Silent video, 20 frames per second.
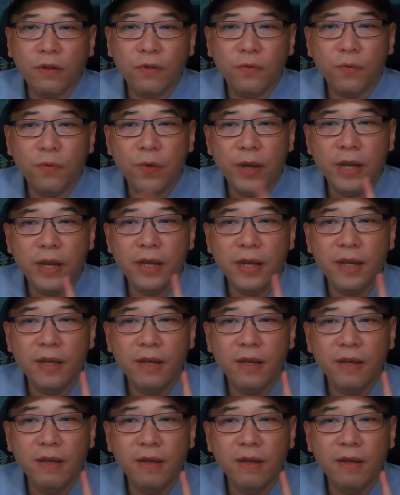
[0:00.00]

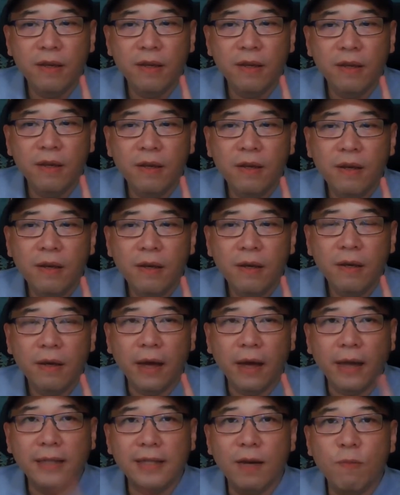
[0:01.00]
three
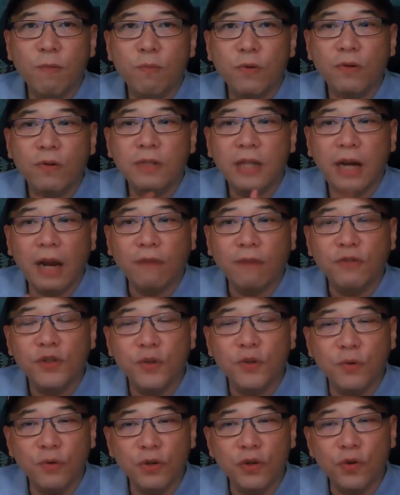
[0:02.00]
examples that I've
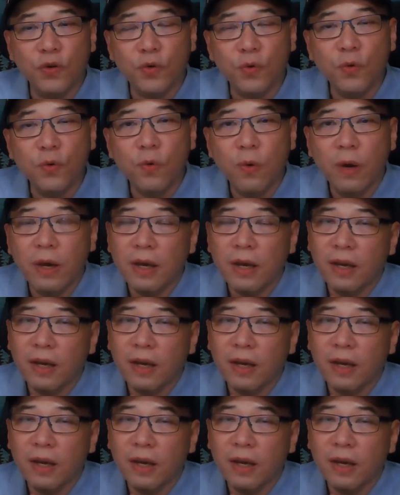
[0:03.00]
shown you,